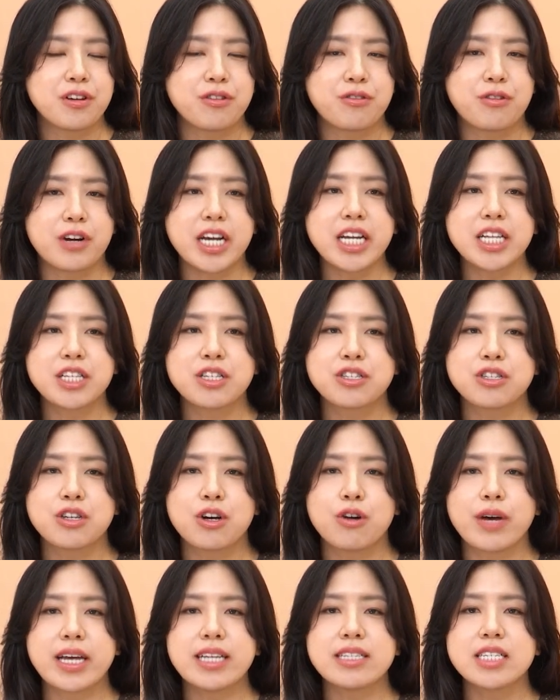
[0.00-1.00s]
right?
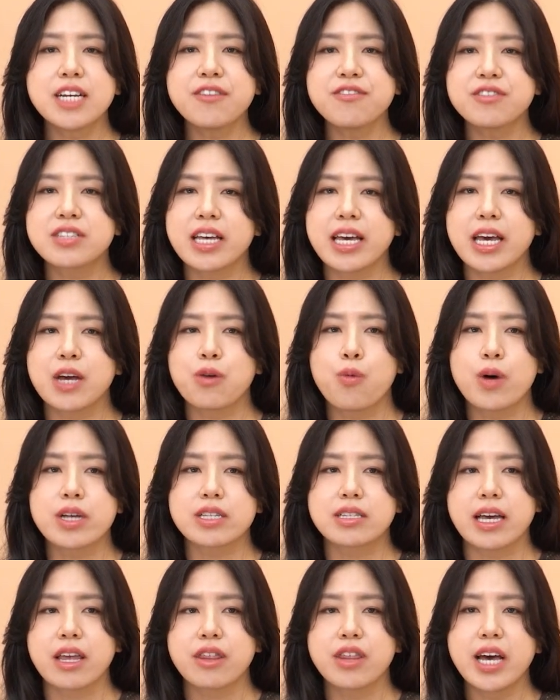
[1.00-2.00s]
So instead of saying
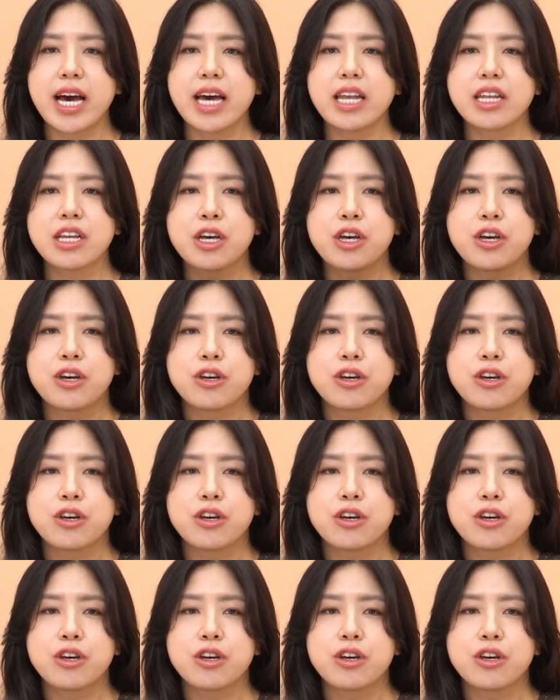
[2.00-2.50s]
words like that,